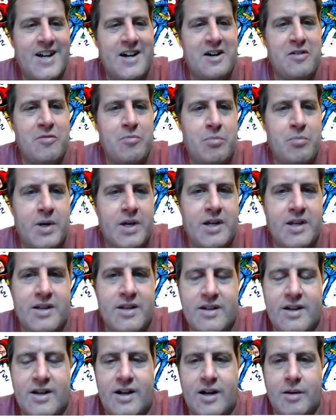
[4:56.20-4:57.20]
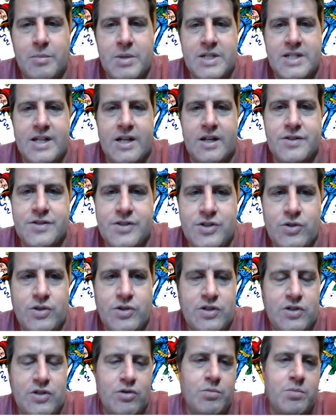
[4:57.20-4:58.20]
but it tells
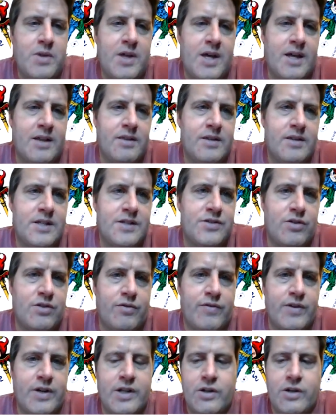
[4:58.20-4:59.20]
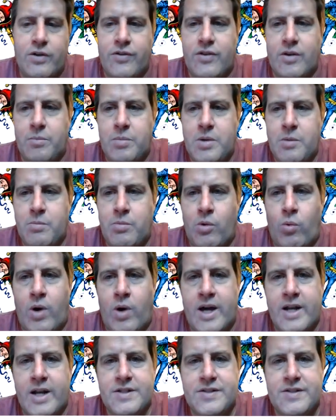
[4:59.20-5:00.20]
YouTube that these are videos that people
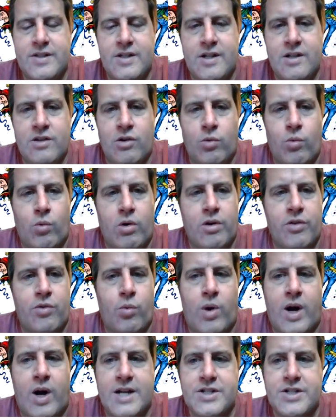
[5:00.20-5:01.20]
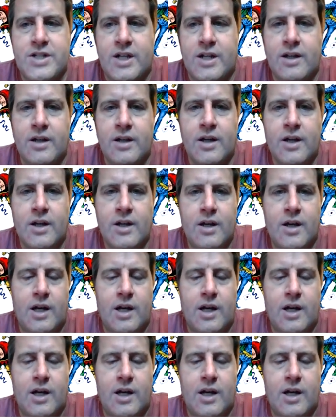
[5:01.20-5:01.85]
want to see. They're worth watching.